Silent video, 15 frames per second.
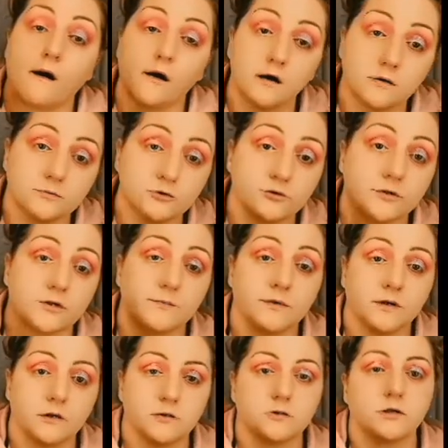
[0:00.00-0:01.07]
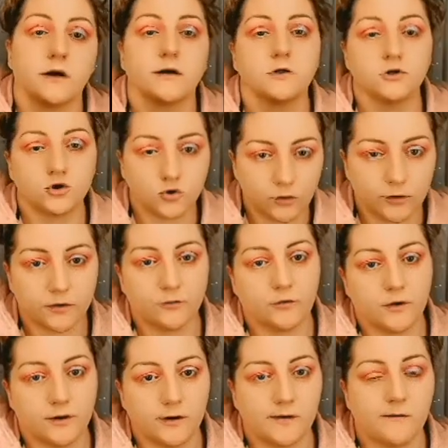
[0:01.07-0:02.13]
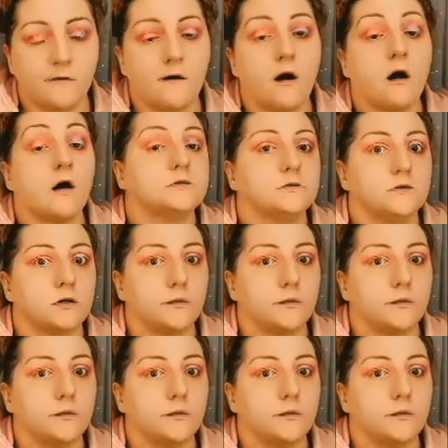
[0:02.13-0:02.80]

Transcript: I am doing it because I enjoy doing it.